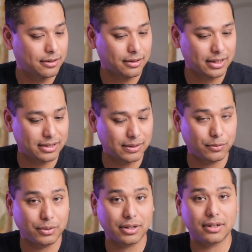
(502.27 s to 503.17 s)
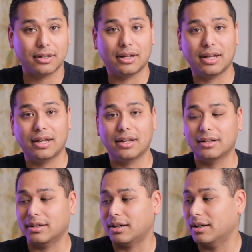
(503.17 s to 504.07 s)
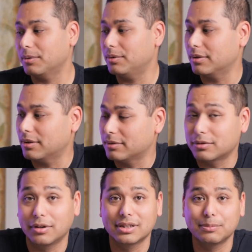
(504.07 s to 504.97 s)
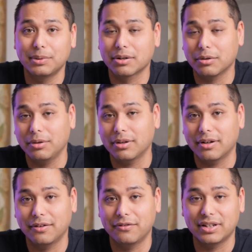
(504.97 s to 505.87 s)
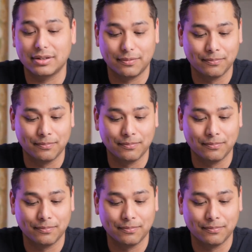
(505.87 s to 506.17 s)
they seem to work, and I will show you some B-roll of it